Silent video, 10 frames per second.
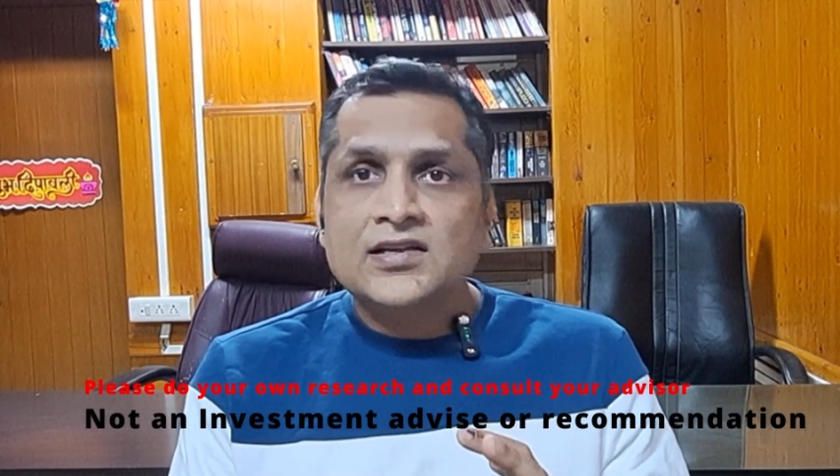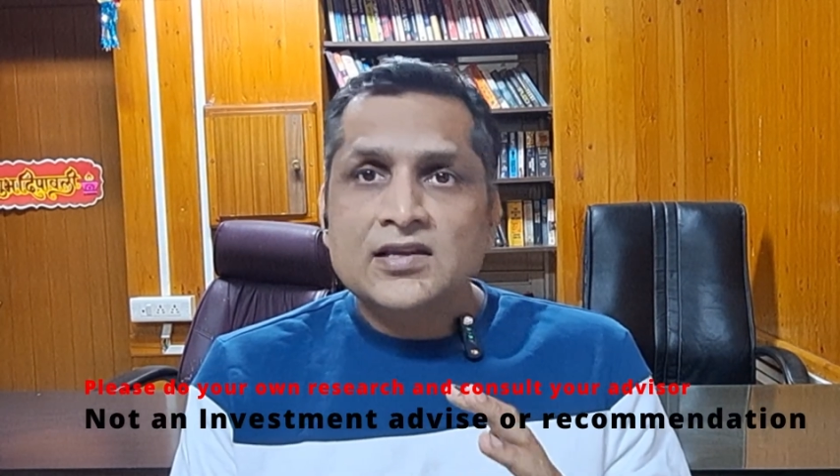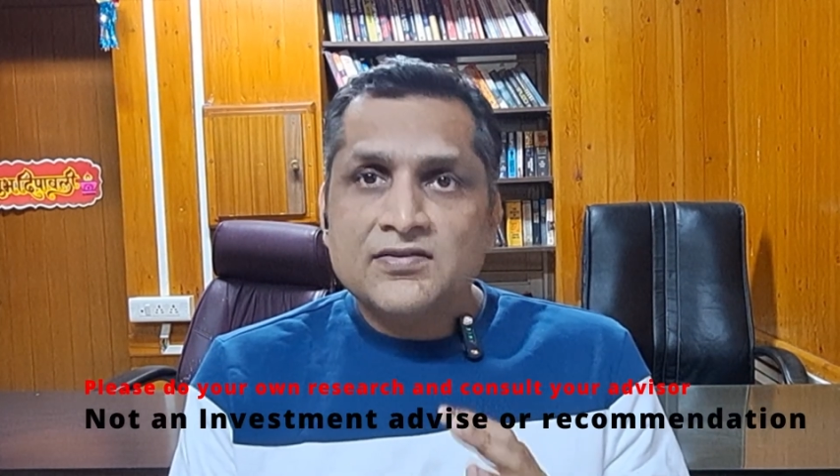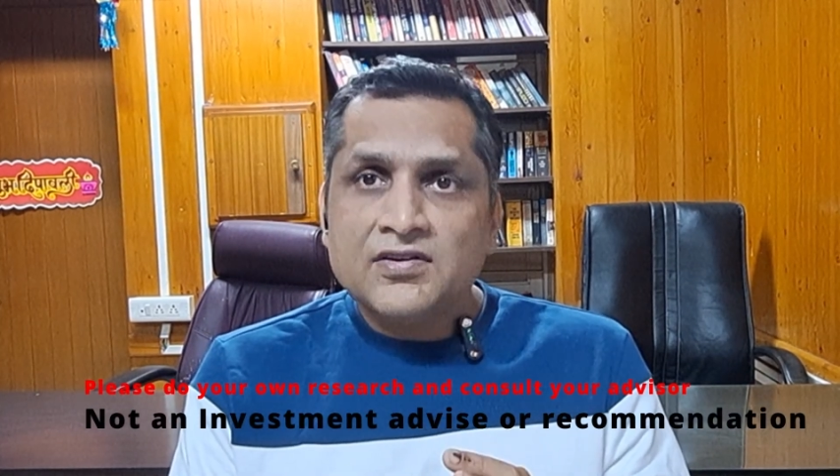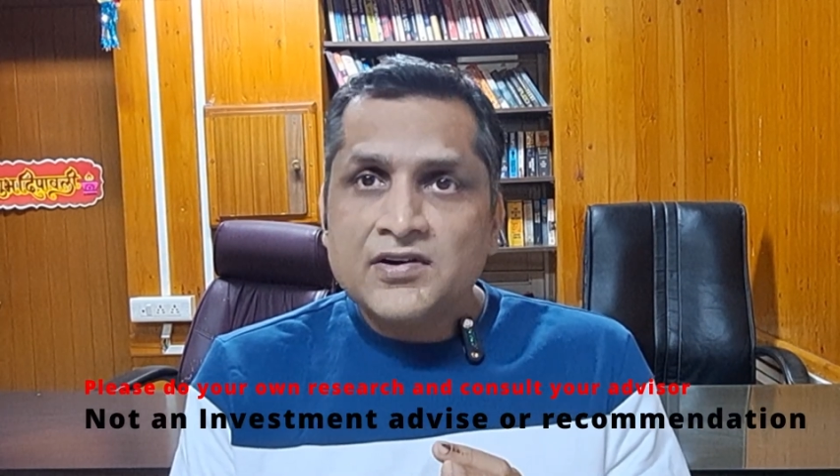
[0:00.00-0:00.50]
in
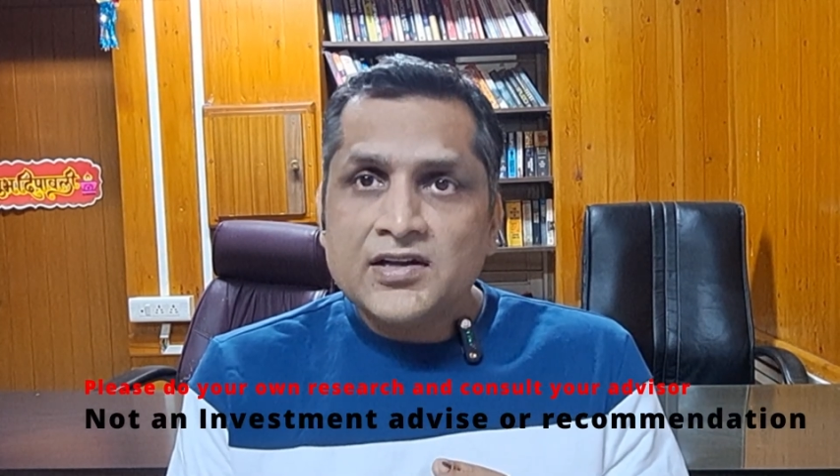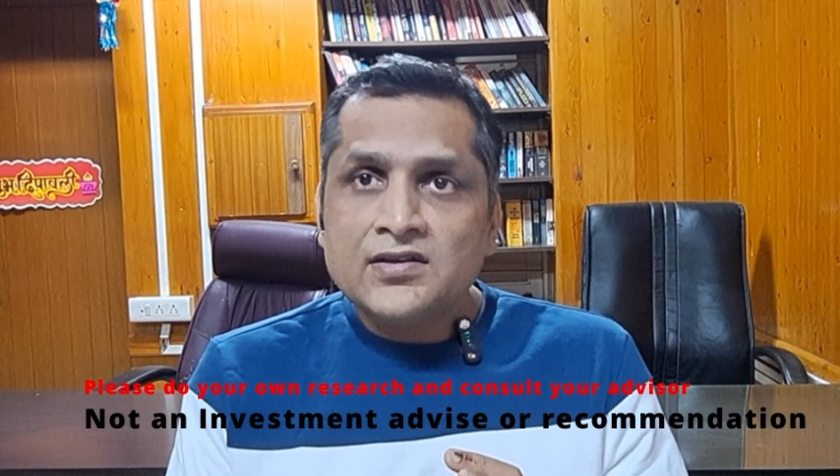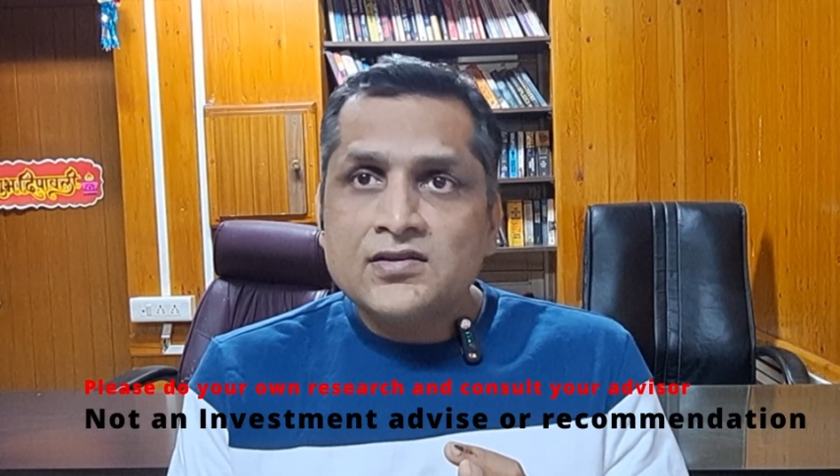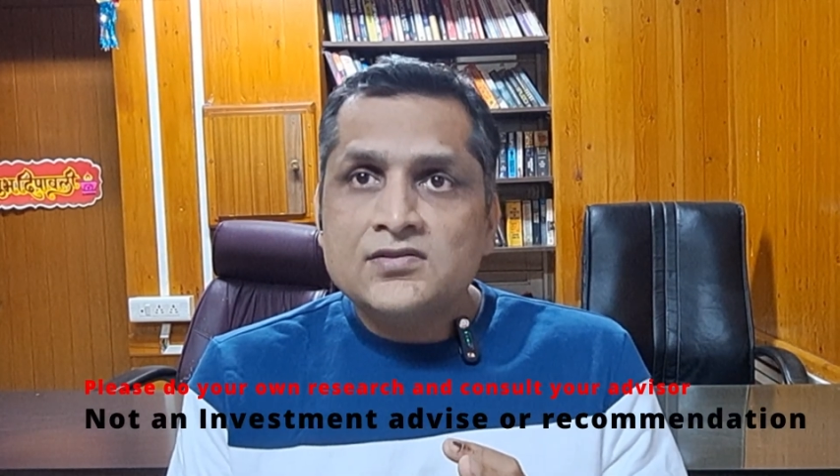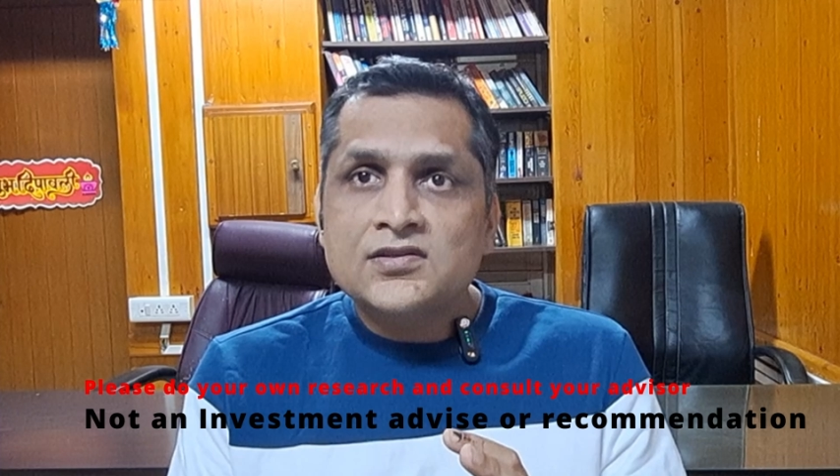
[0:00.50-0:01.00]
EV
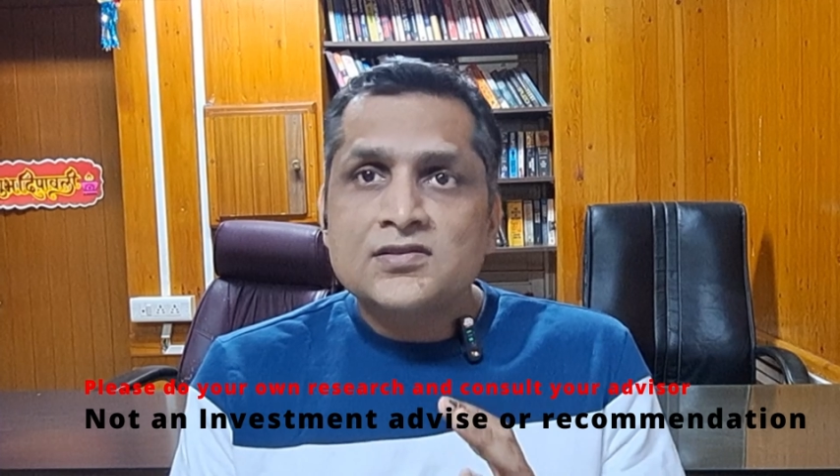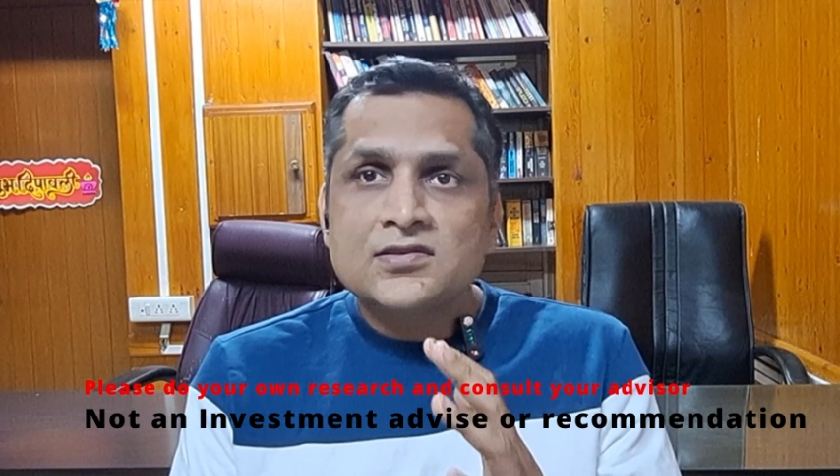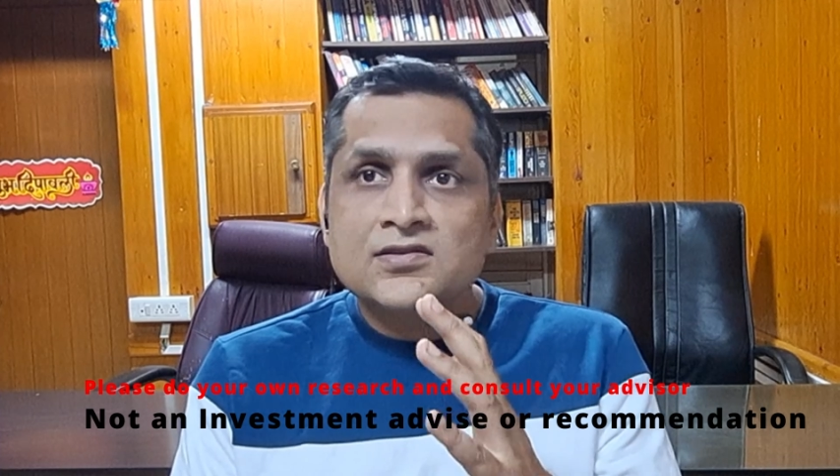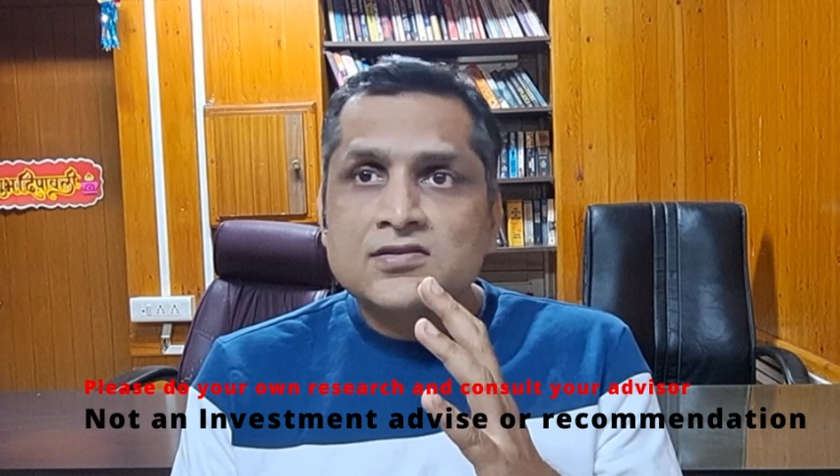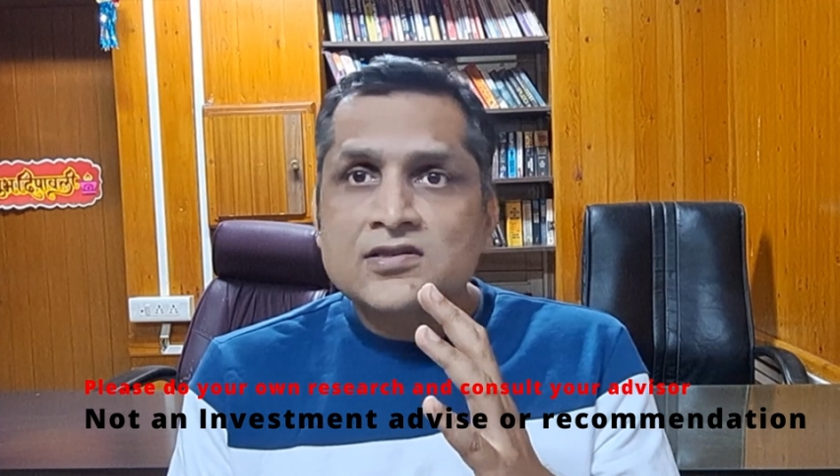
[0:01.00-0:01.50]
vehicles is